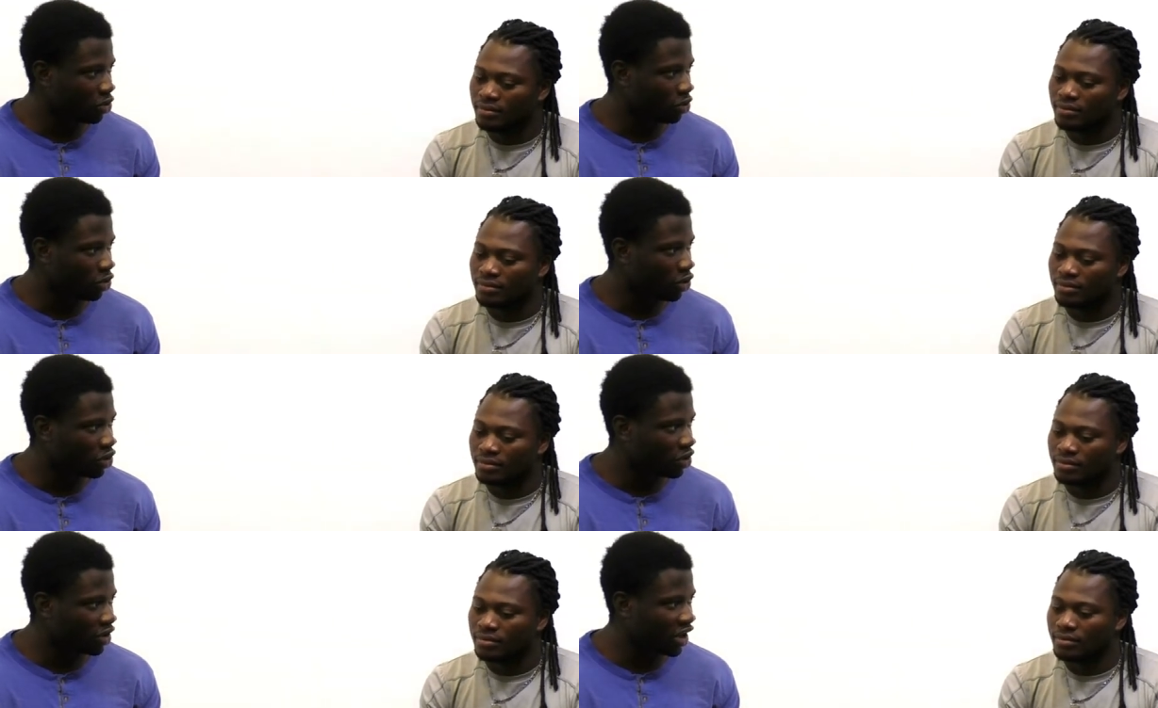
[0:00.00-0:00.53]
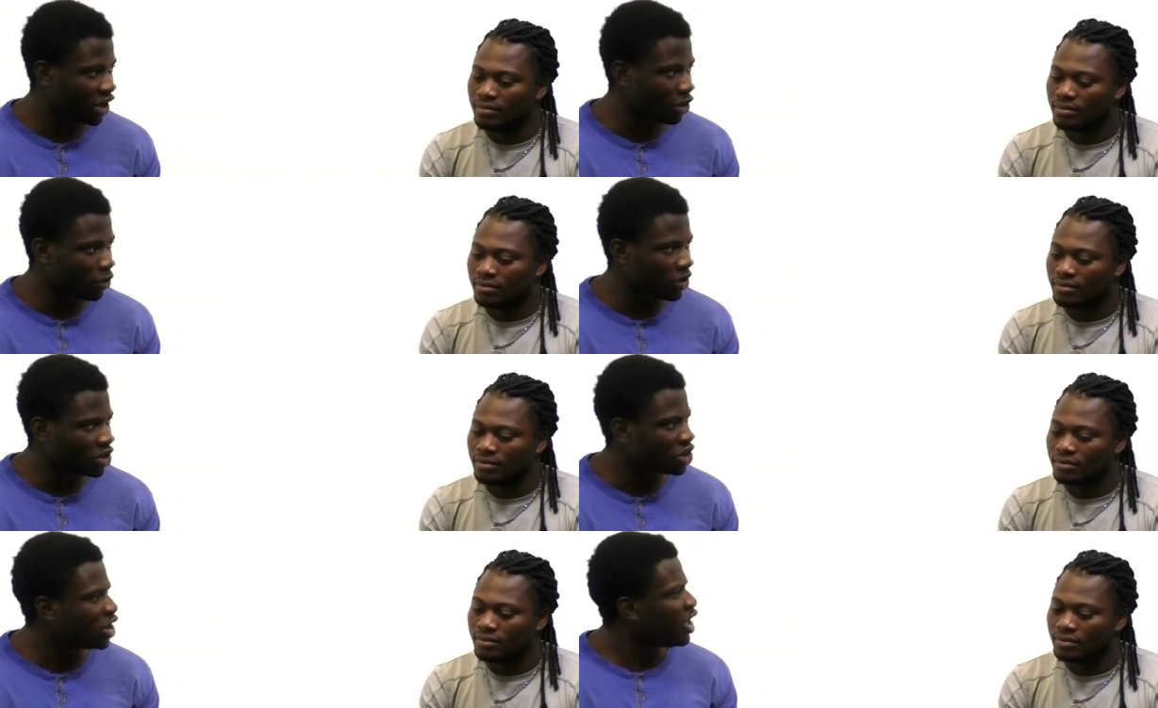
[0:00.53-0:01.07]
Speaker 1: you learn the
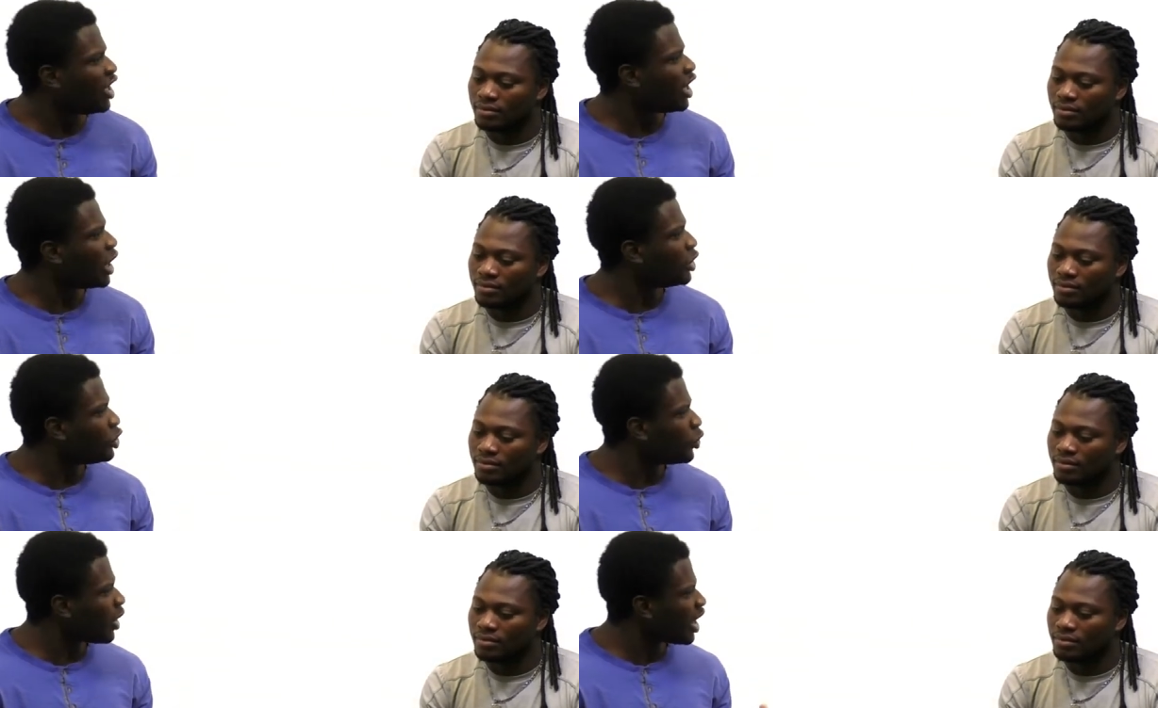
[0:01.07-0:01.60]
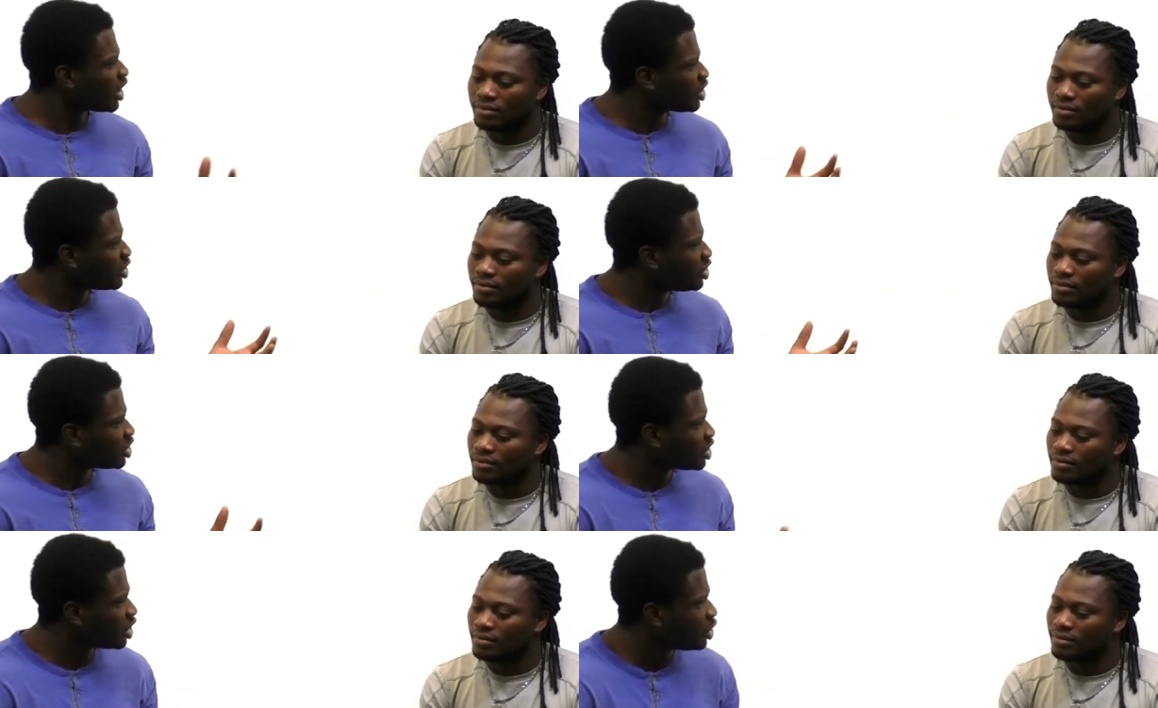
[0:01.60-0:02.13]
language, and you
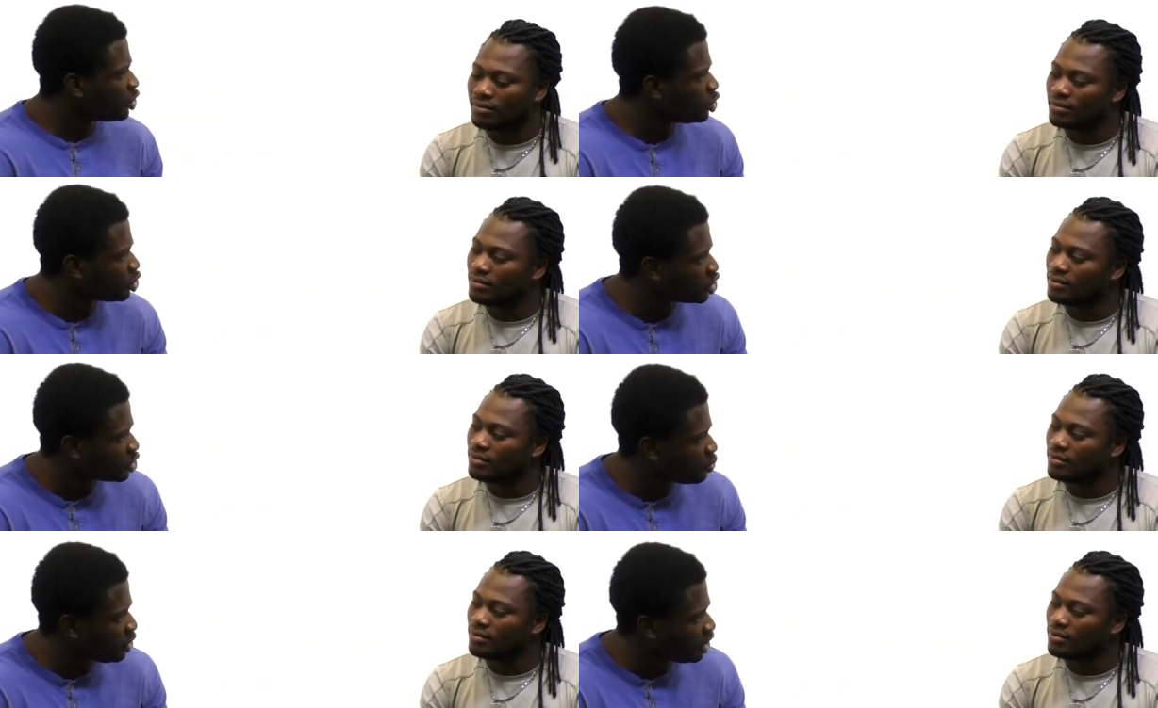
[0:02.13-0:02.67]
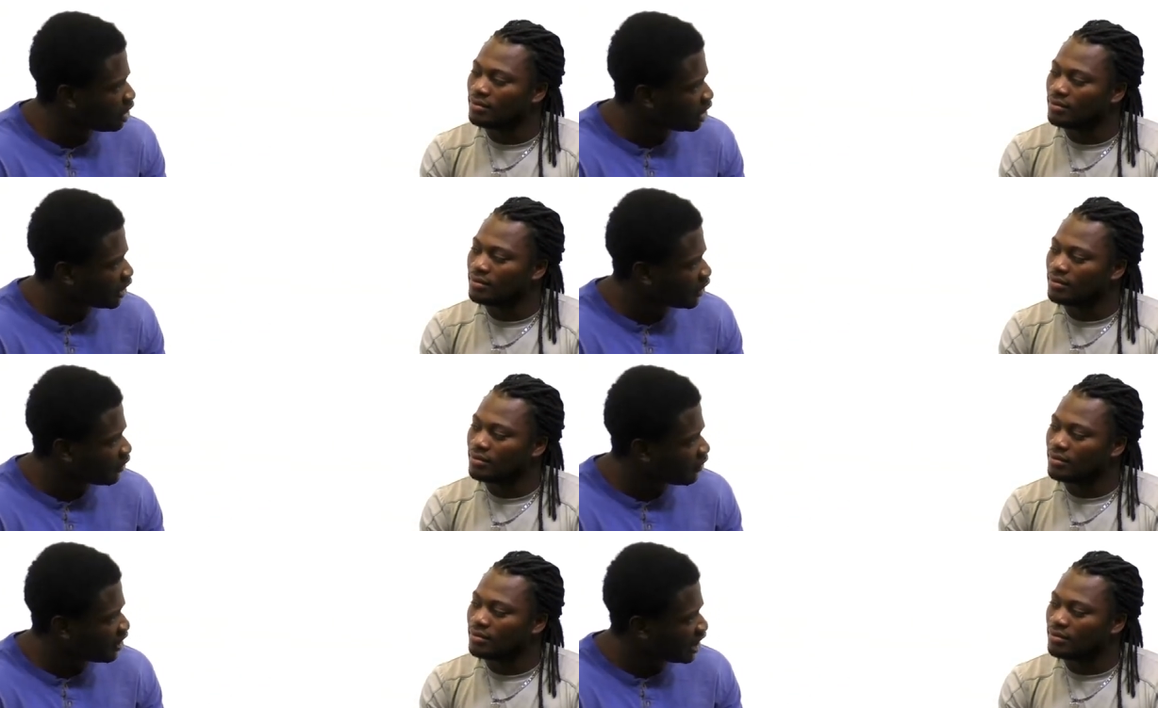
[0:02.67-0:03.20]
actually said you speak
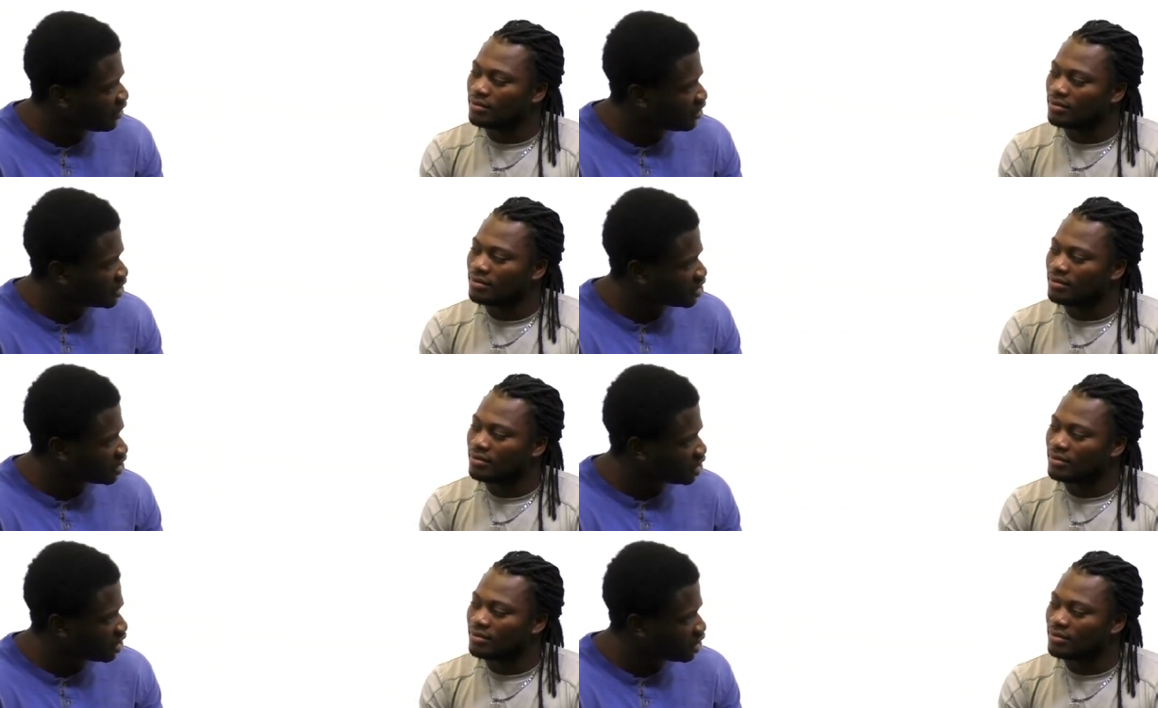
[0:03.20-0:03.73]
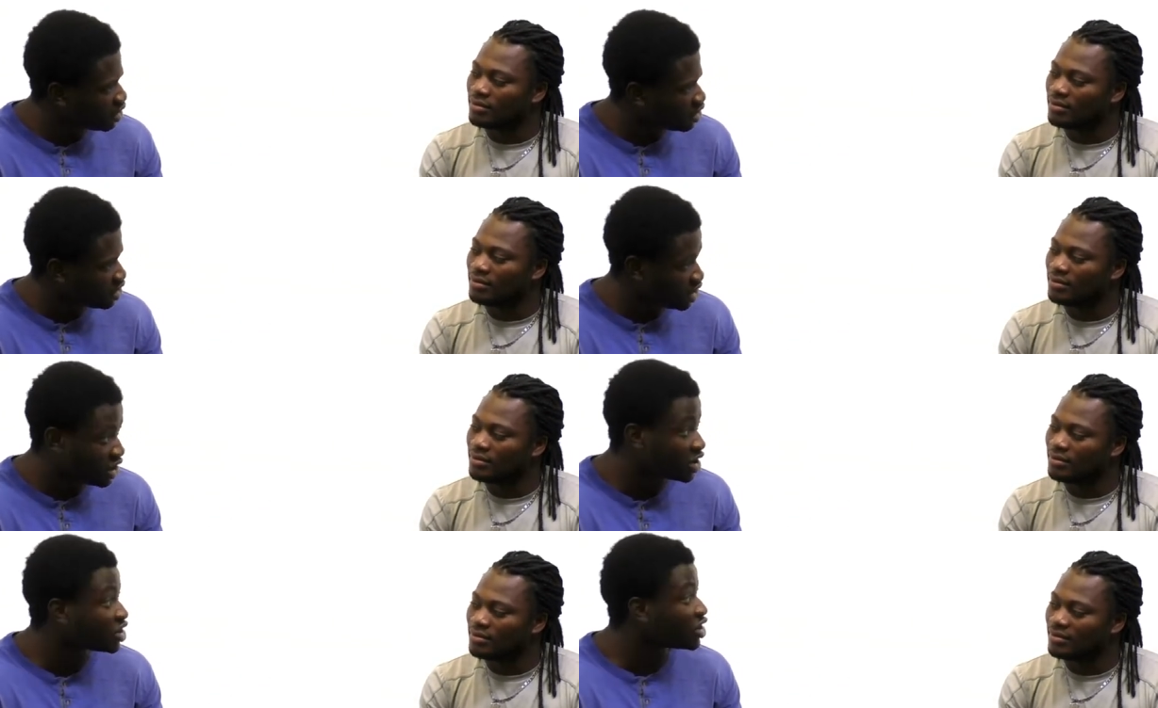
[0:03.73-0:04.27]
like five to six,
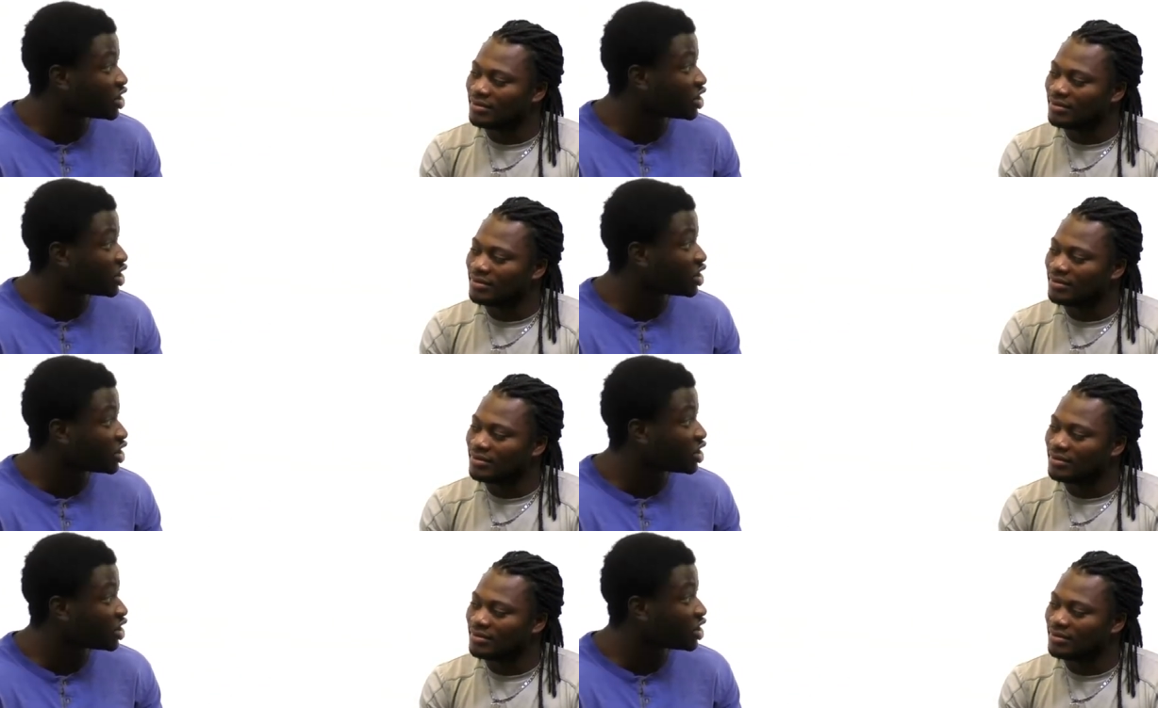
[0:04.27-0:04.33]
six,